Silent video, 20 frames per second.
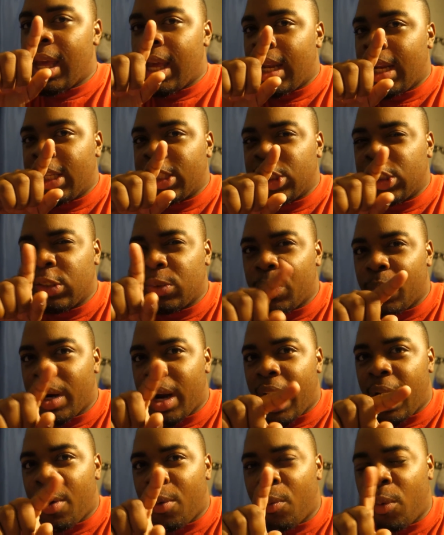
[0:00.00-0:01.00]
this is when
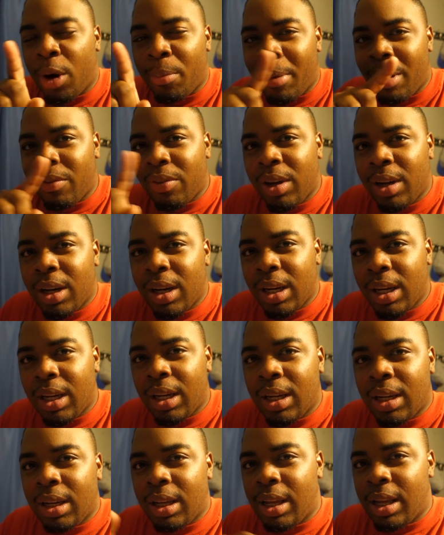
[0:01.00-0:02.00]
I work my finger
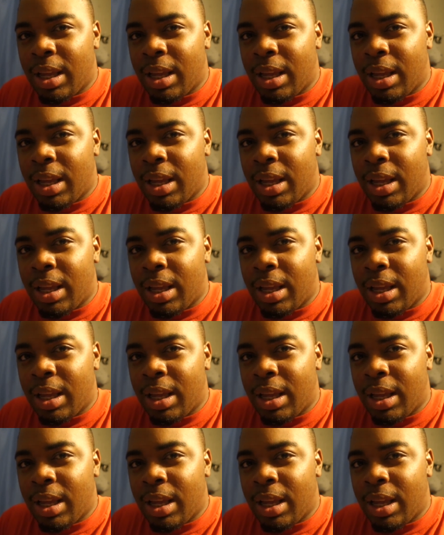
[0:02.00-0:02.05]
again.